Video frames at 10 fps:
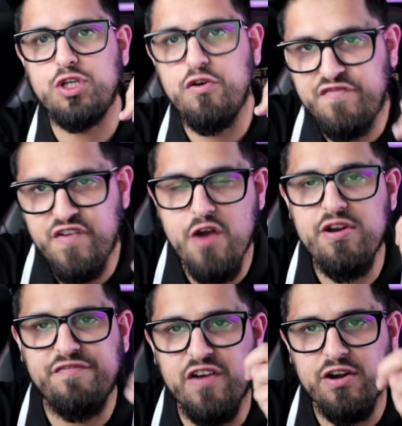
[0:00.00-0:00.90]
know
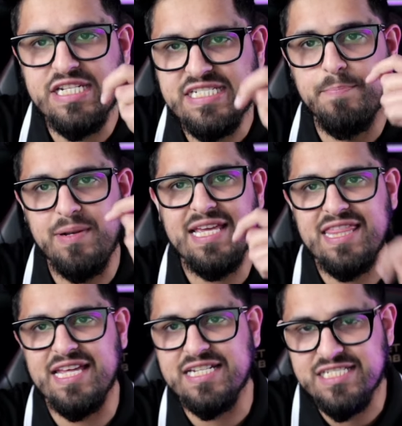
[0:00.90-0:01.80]
very, very simply
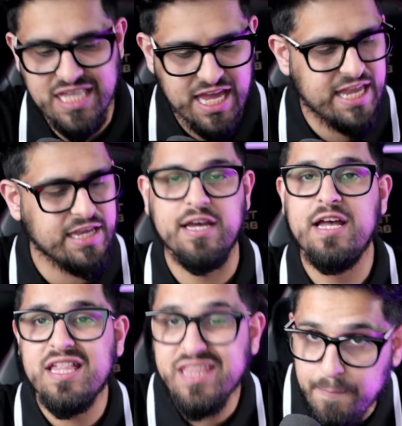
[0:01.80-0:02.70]
this thing,
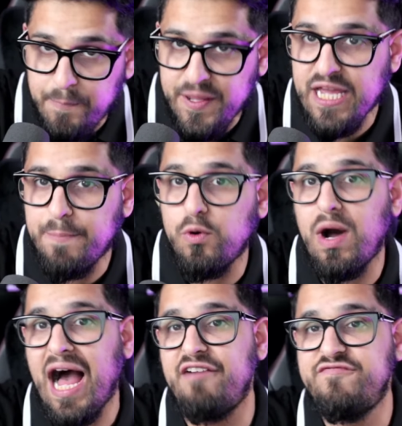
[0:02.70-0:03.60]
that people
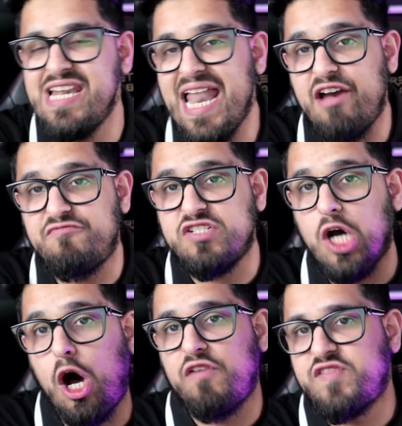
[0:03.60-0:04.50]
have left
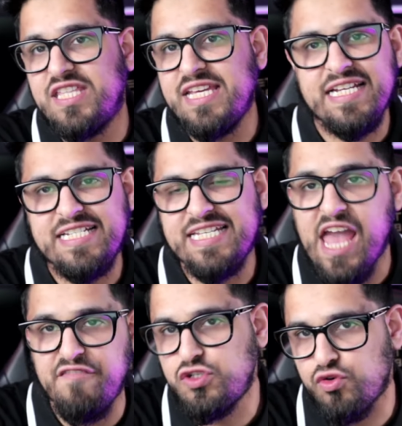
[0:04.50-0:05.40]
after the
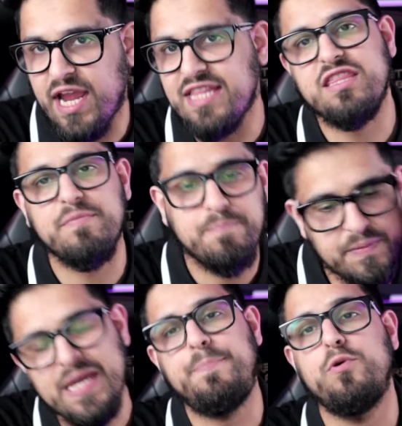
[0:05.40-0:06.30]
ETF trade. The
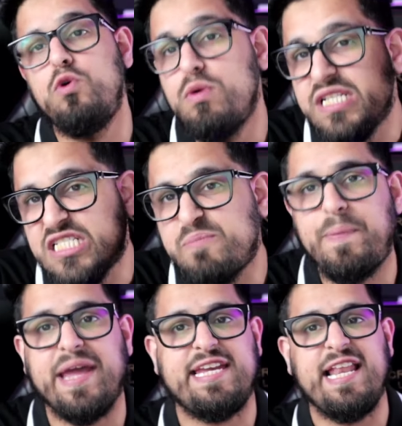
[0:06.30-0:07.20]
people who are
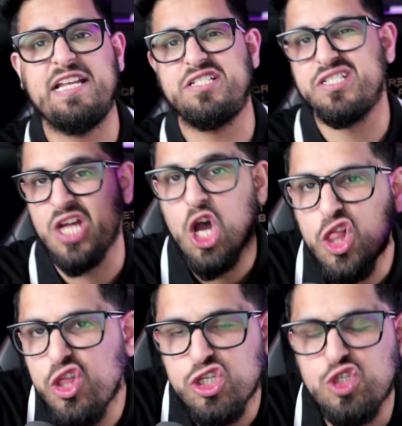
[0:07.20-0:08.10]
speculators,
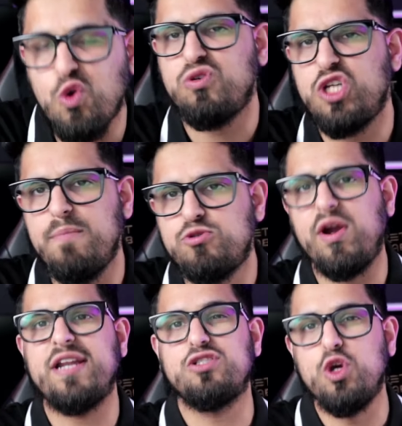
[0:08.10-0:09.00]
the short-term
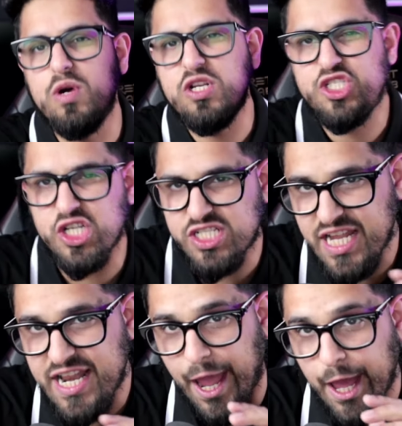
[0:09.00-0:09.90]
traders who were just
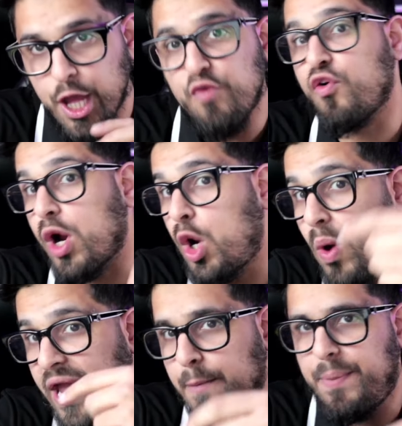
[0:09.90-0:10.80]
in it for a
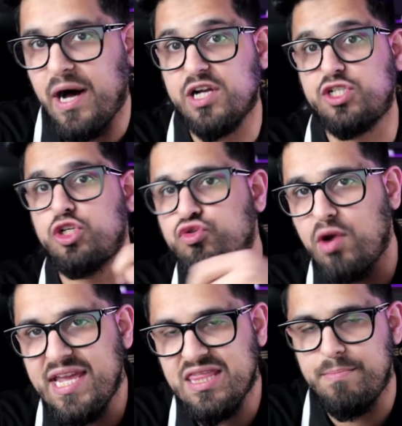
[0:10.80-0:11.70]
quick buck to
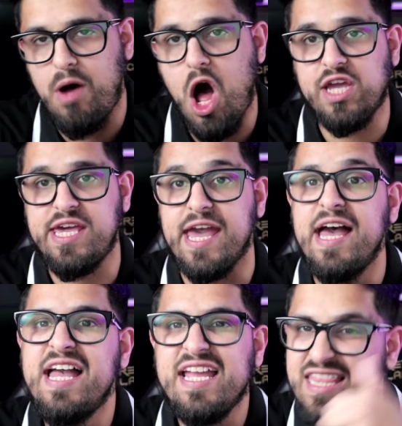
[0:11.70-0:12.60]
trade the market,
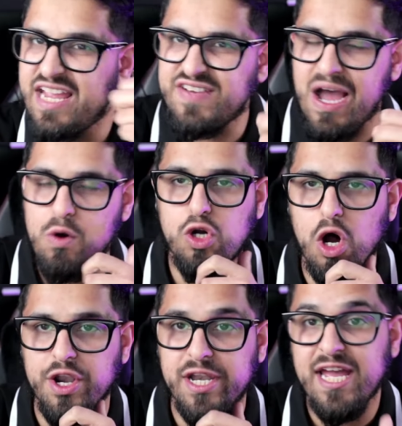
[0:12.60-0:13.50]
they've now
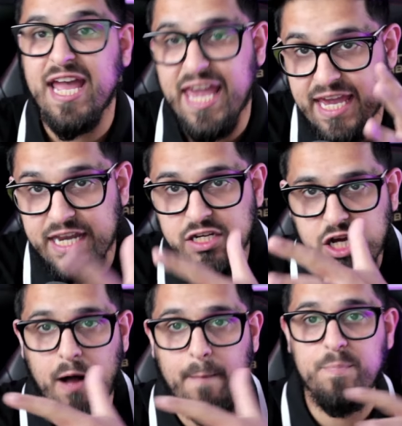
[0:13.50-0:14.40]
gone. In
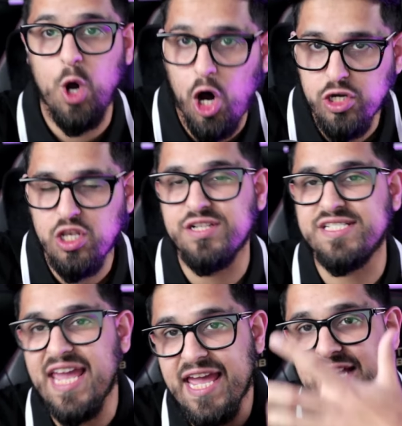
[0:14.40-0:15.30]
come the
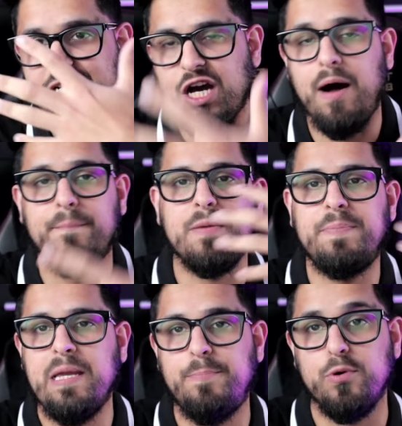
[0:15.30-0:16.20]
hodlers, in come the
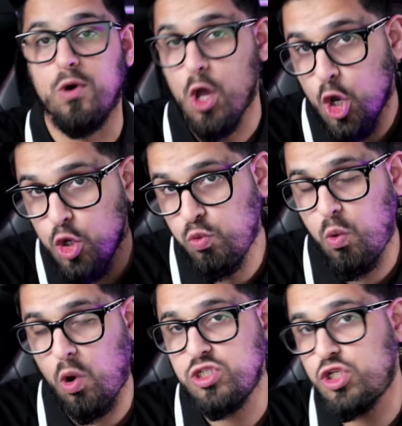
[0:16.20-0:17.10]
people who
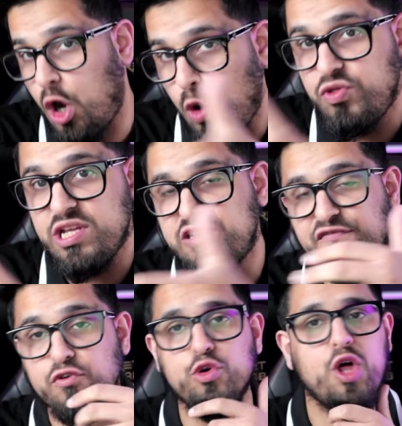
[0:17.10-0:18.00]
want to hold this
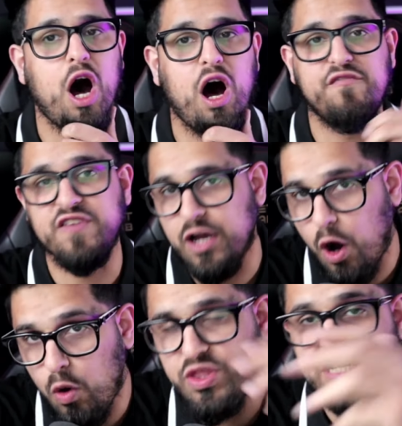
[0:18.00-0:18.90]
through the halving,
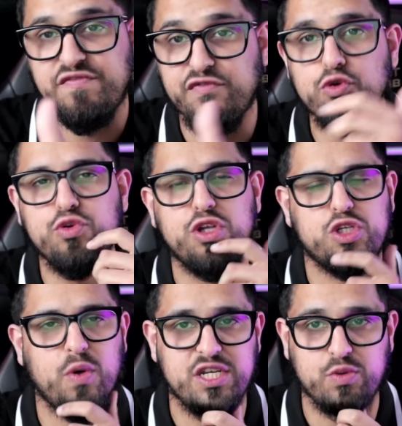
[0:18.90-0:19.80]
hold this through the
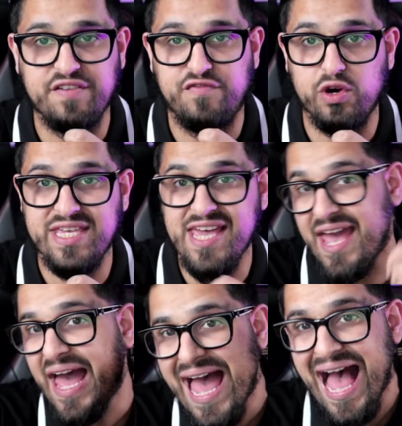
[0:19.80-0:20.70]
2024
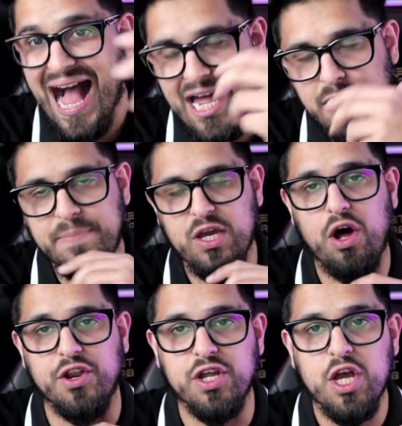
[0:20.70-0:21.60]
year and
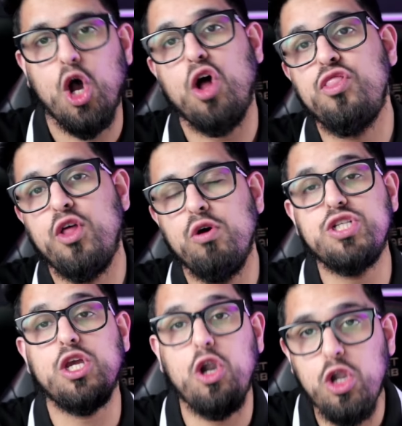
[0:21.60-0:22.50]
beyond. And those
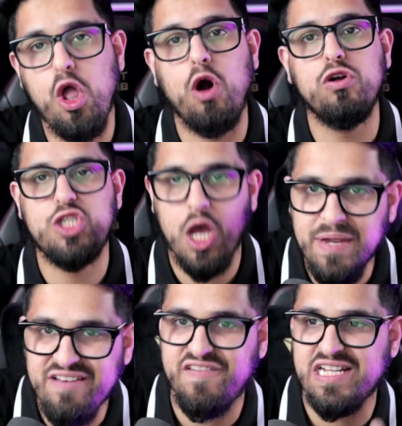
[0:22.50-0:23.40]
are your long-term
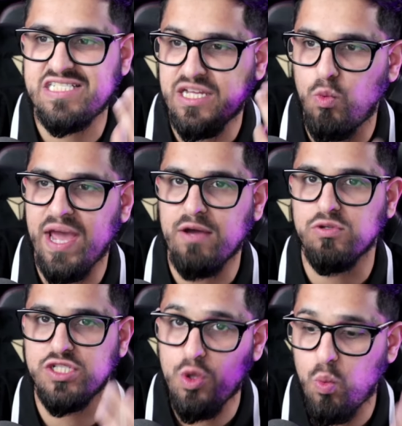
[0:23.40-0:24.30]
investing
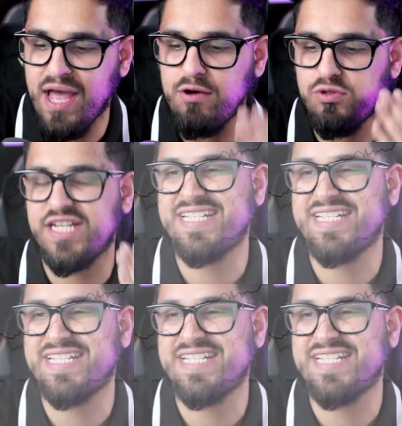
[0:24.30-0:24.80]
whales, and the whales are